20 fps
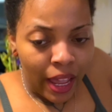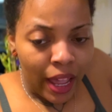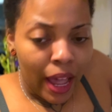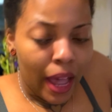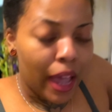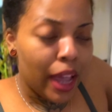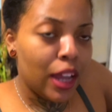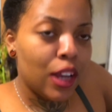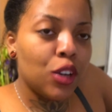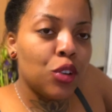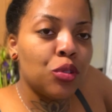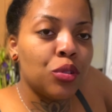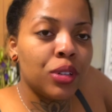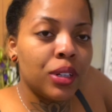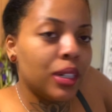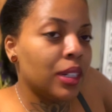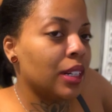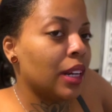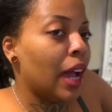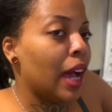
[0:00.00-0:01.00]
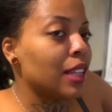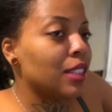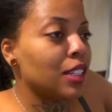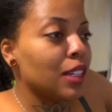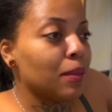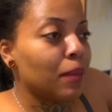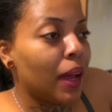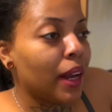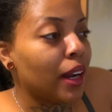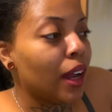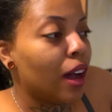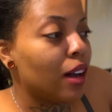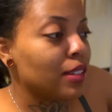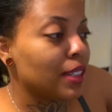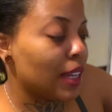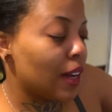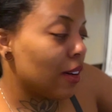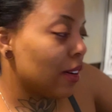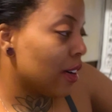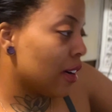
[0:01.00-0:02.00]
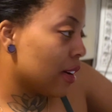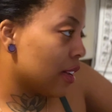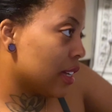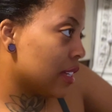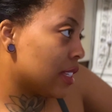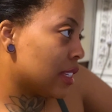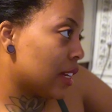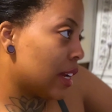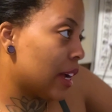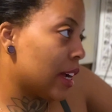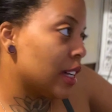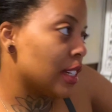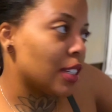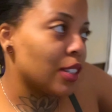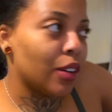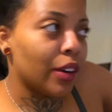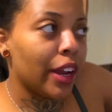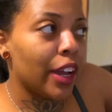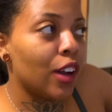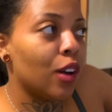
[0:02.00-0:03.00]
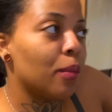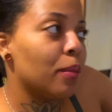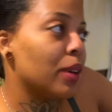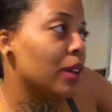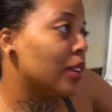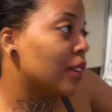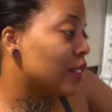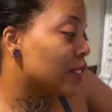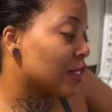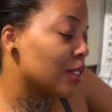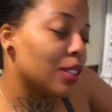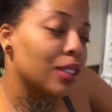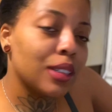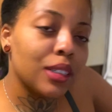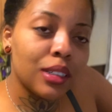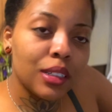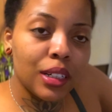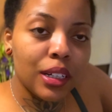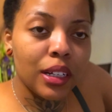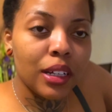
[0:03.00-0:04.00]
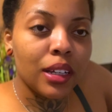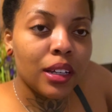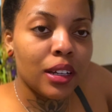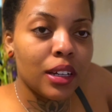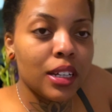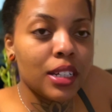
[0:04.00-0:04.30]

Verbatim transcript: I ain't doing nothing. I took my dogs out early today, so they're gonna be just good.